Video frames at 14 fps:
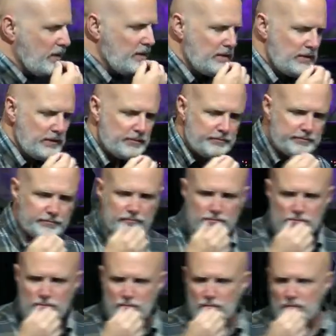uh, um,
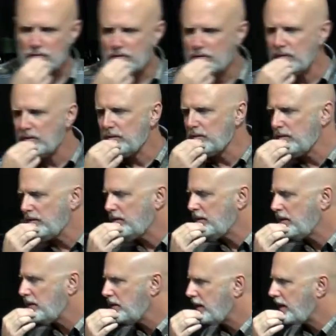uh,
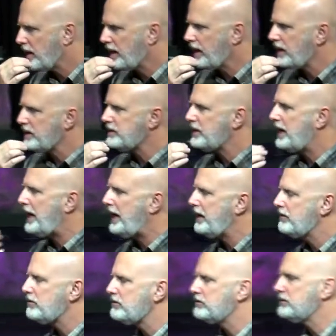I kind of
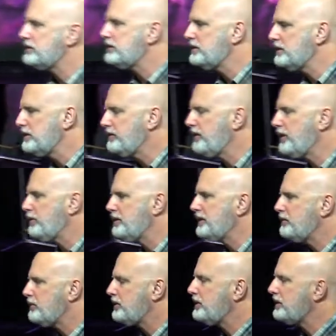titled, if I were
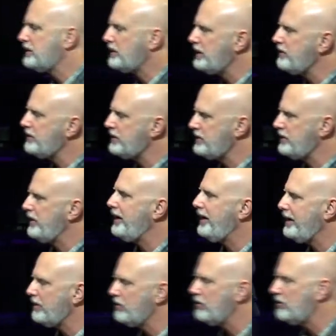to, were to, give it a
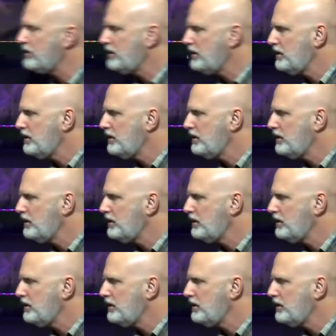title,